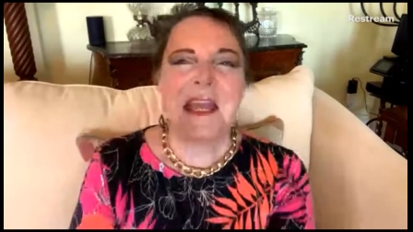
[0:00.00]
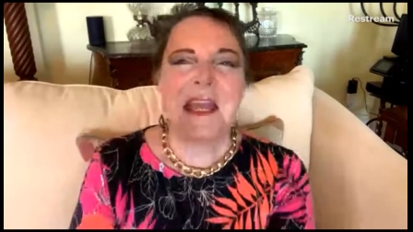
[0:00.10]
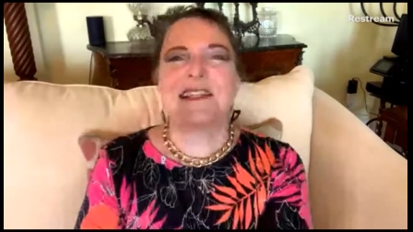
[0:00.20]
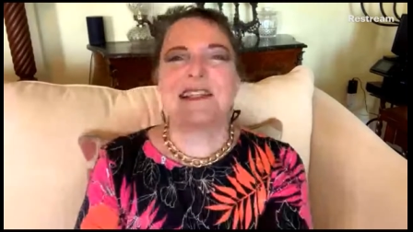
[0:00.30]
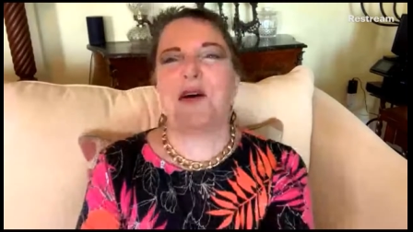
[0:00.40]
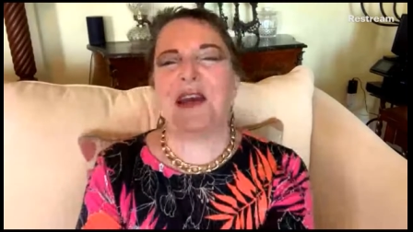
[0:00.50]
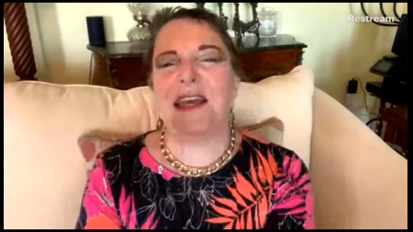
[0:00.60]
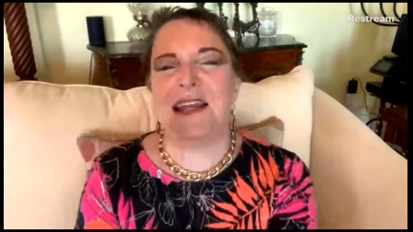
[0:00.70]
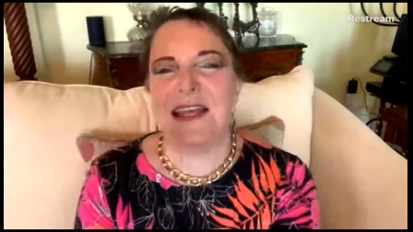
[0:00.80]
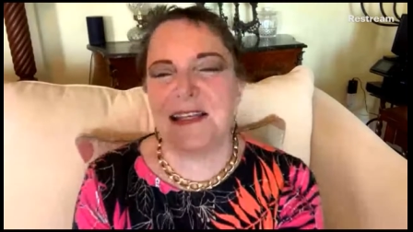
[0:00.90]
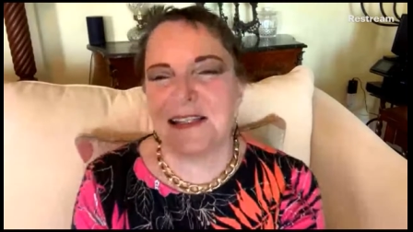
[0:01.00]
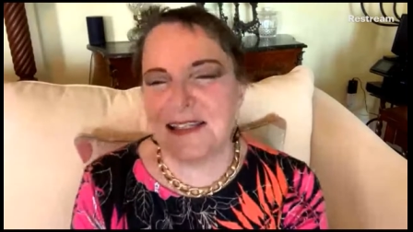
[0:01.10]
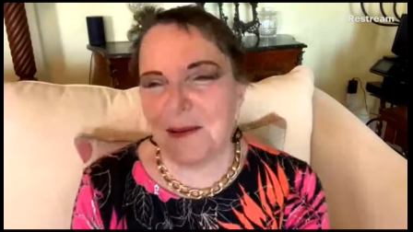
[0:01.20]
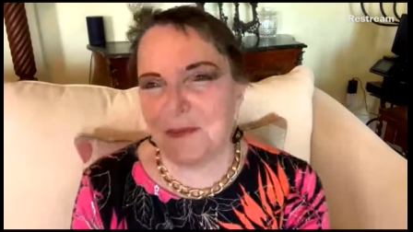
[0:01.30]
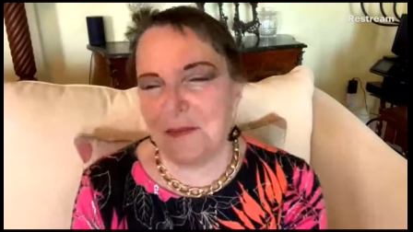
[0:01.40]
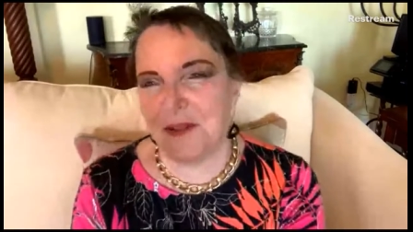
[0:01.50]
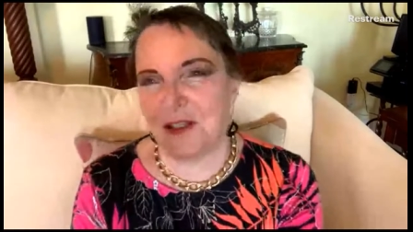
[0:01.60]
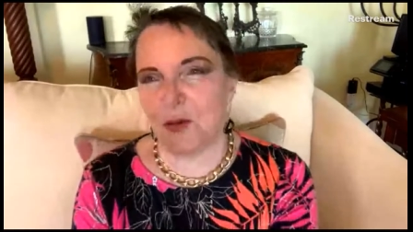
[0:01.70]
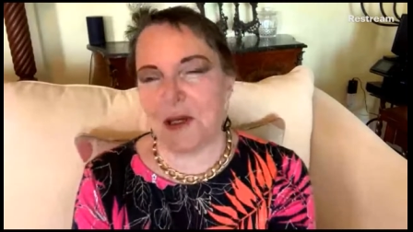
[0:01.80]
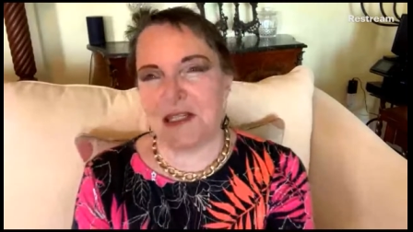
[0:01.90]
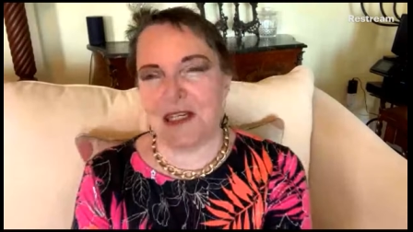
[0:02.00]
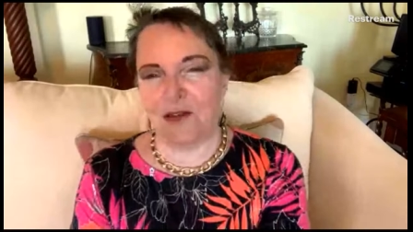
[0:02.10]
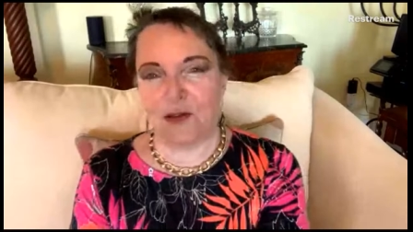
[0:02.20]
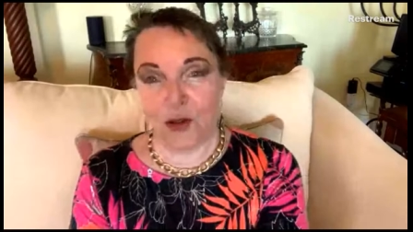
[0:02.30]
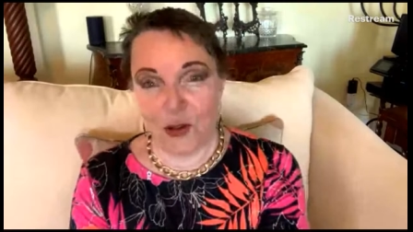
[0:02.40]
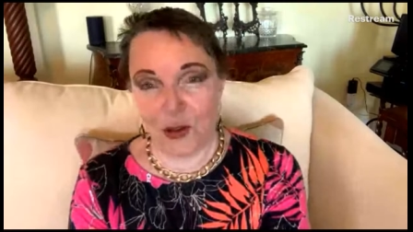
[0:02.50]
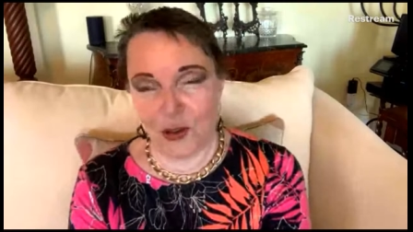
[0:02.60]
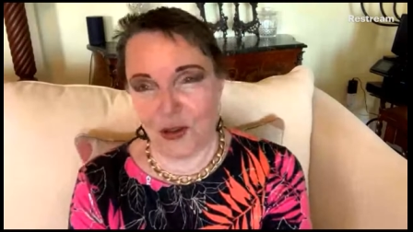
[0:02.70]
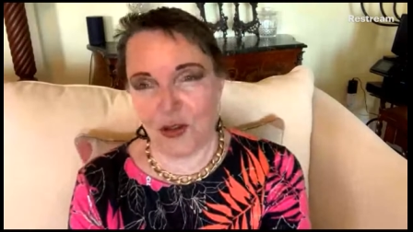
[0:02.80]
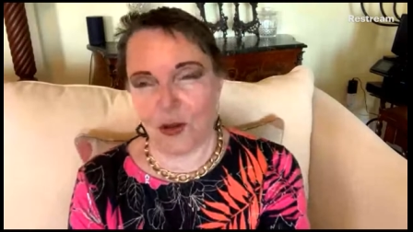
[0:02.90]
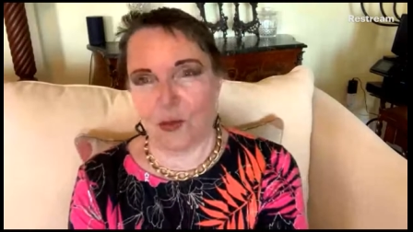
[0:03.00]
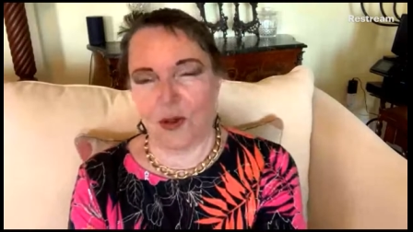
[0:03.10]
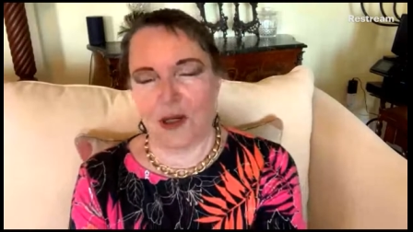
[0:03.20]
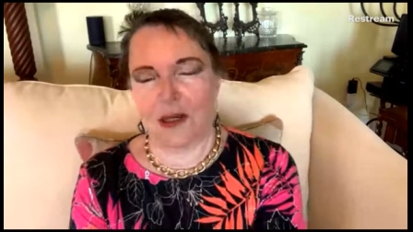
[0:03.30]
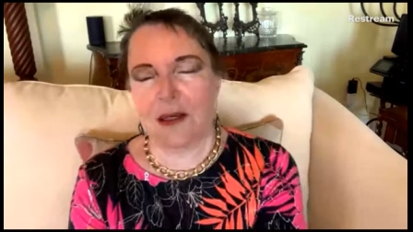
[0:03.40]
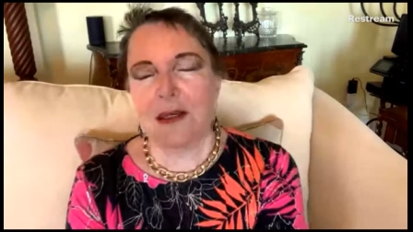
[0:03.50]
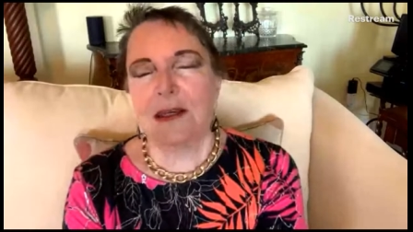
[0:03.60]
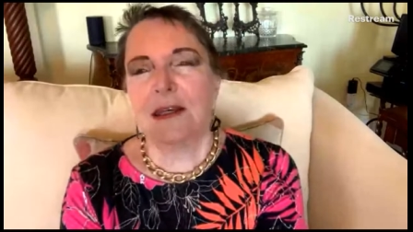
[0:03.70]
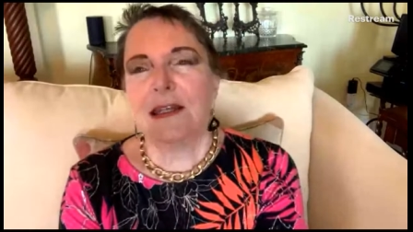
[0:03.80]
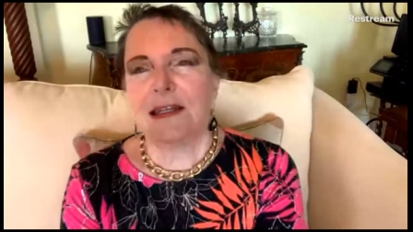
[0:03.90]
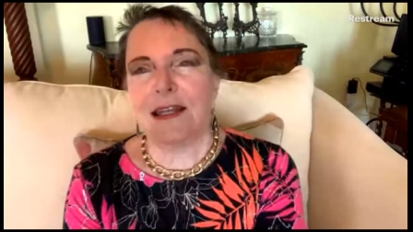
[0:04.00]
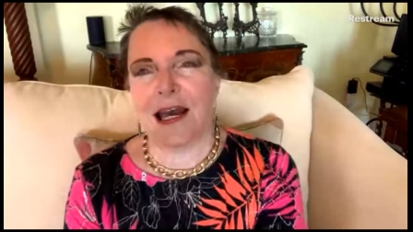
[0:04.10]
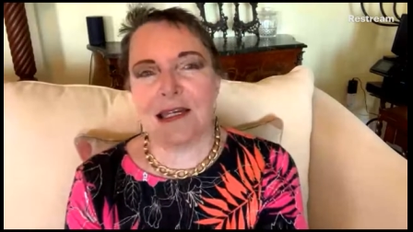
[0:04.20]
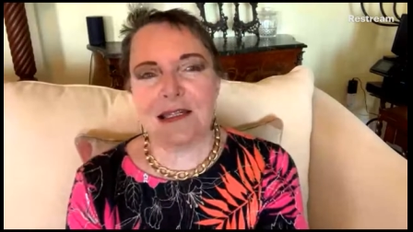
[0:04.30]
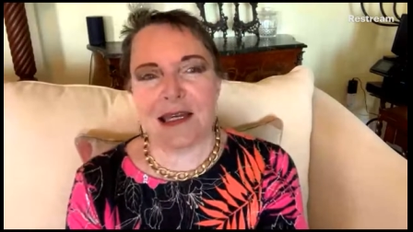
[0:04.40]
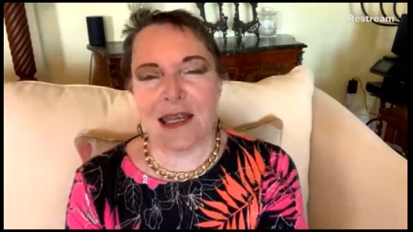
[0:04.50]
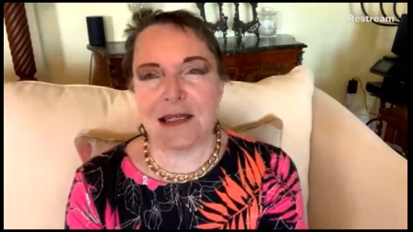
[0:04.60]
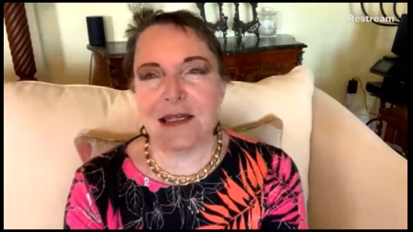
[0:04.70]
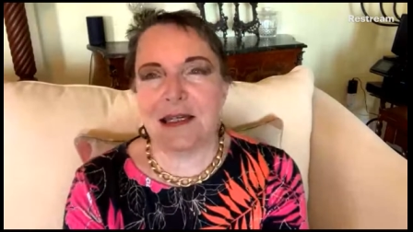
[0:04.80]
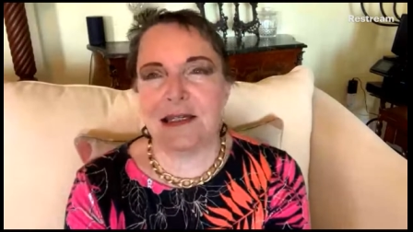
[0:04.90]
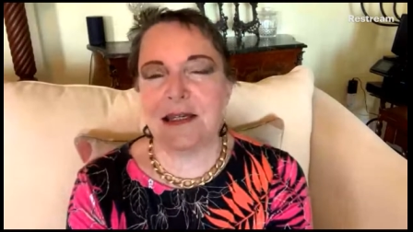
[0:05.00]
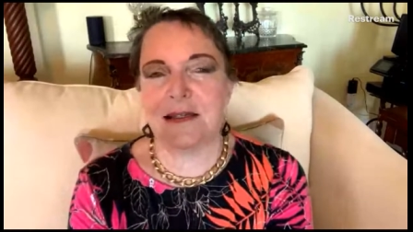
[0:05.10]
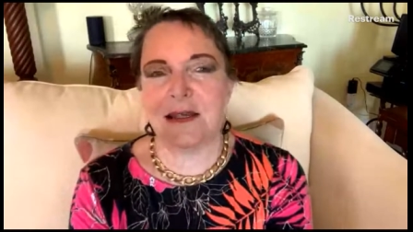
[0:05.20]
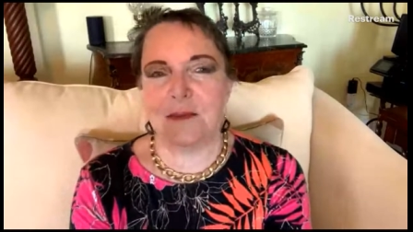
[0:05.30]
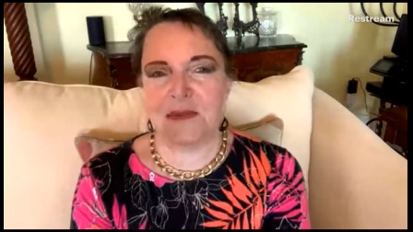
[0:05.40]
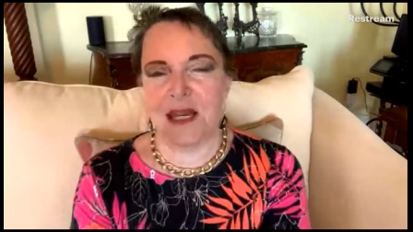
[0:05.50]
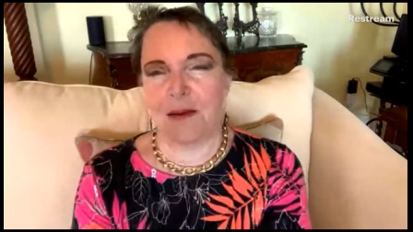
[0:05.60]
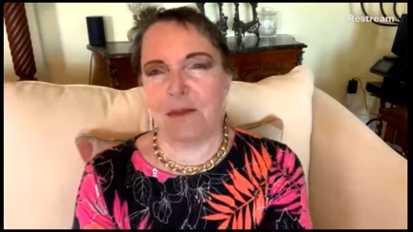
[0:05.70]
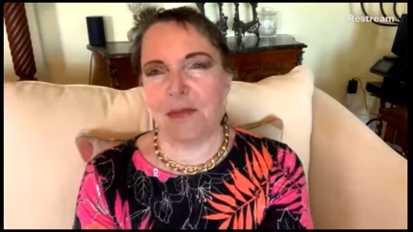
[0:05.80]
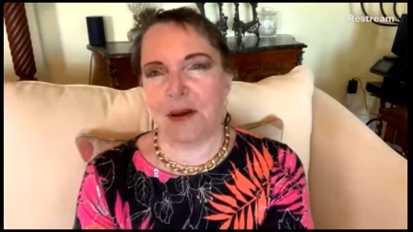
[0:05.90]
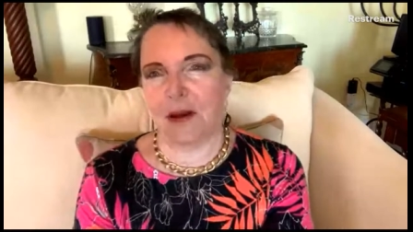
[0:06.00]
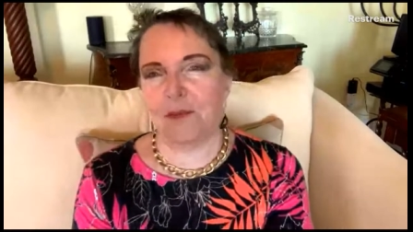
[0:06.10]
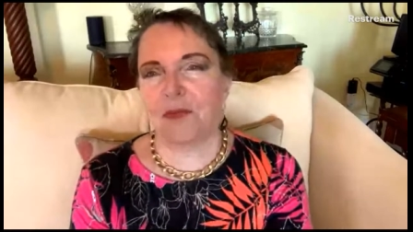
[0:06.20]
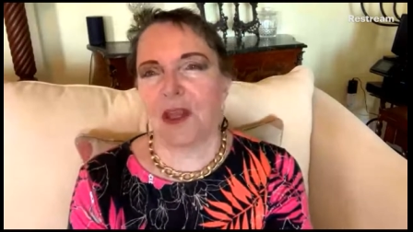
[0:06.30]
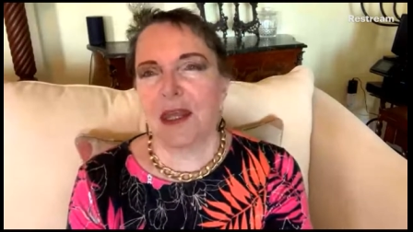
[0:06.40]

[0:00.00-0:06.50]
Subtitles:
So it is September the 23rd. So we're nicely getting into September.